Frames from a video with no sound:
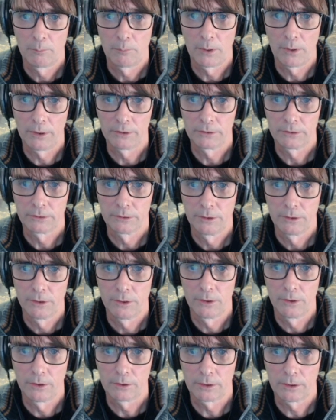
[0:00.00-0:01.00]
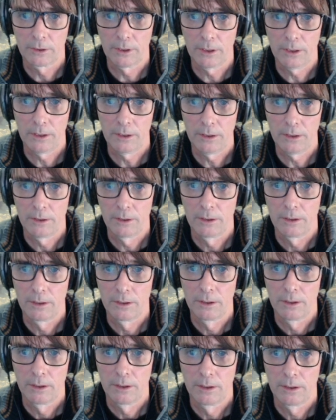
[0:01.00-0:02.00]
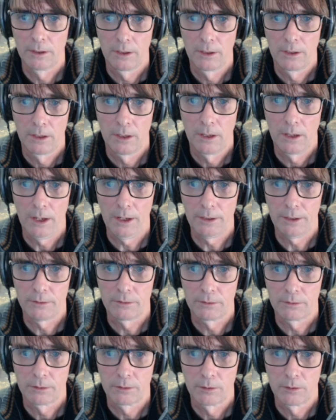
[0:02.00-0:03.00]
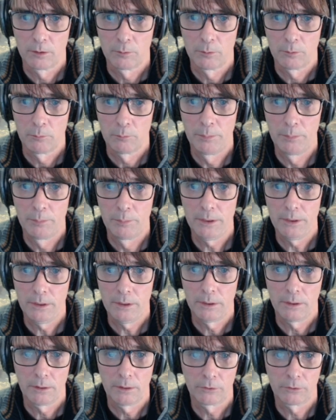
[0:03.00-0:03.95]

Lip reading: plus not A and B.